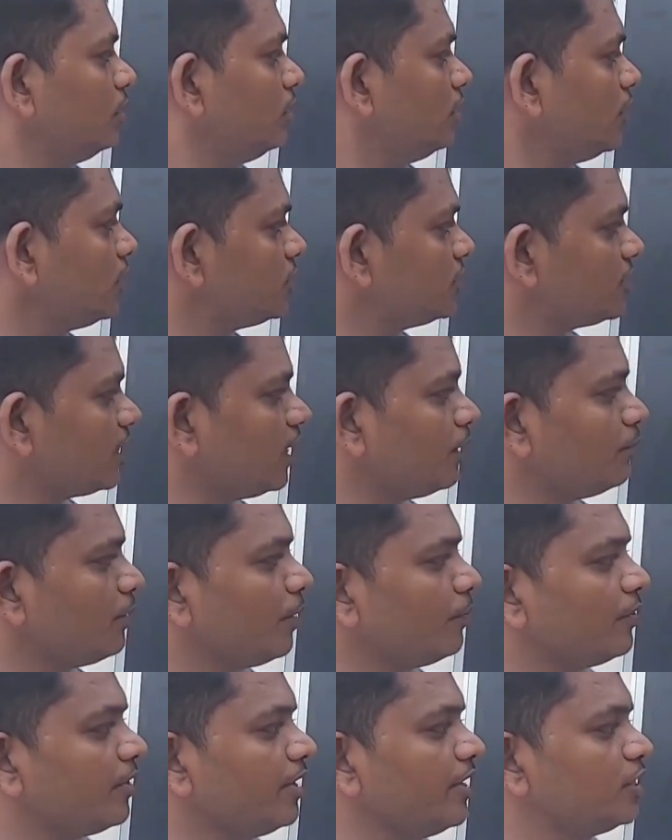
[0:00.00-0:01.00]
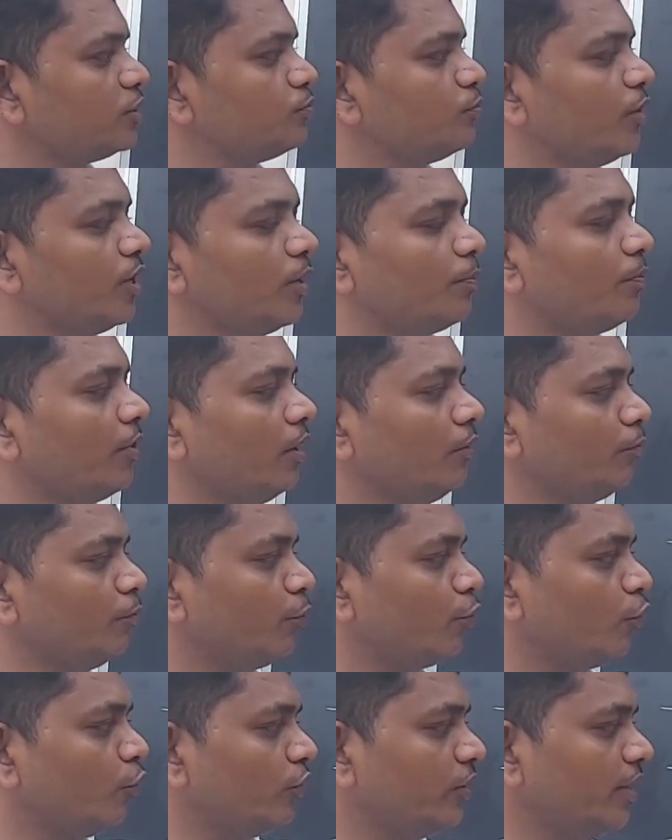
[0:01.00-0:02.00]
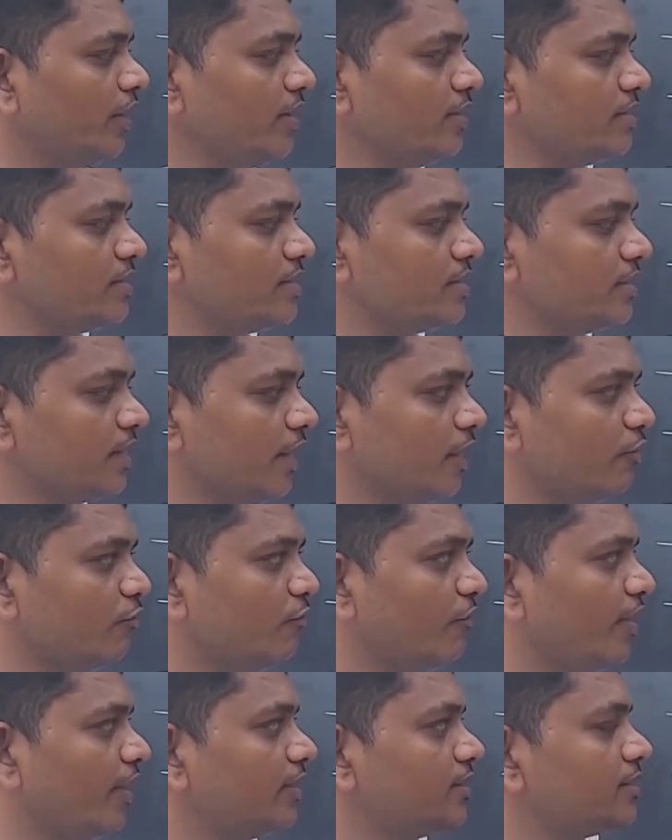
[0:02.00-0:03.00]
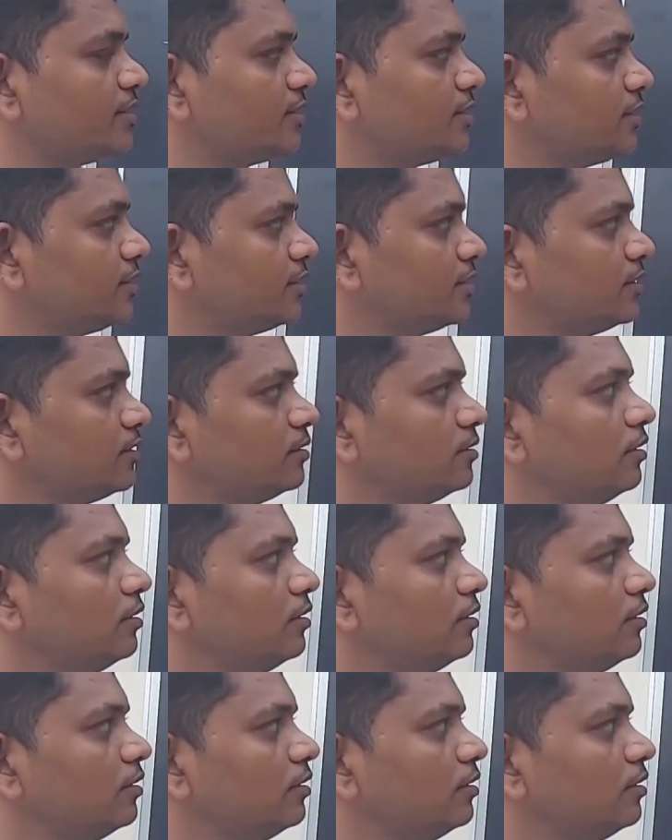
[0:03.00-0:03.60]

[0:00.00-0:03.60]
this cell membrane is made up of proteins and fats.